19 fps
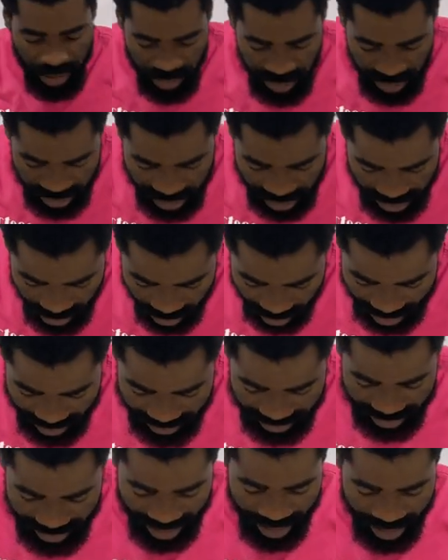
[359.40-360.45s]
Then you shade your
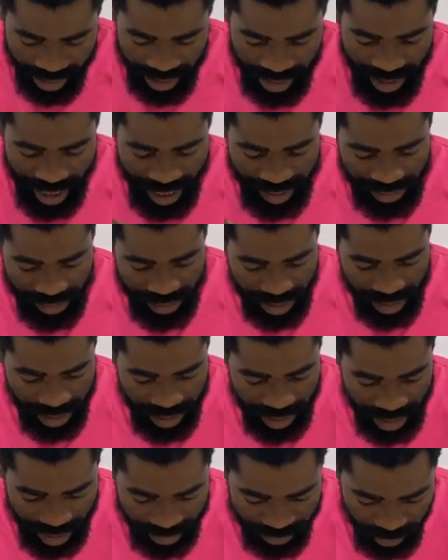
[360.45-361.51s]
answer nicely
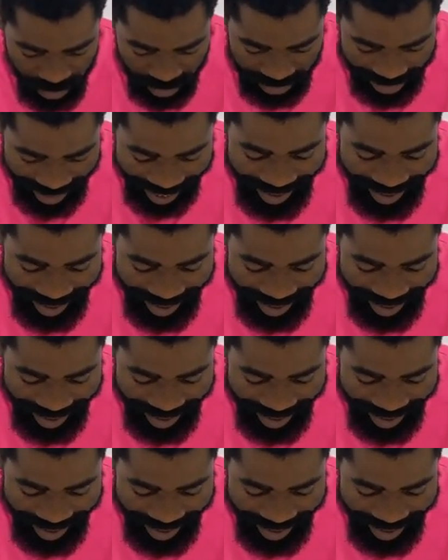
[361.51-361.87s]
at what?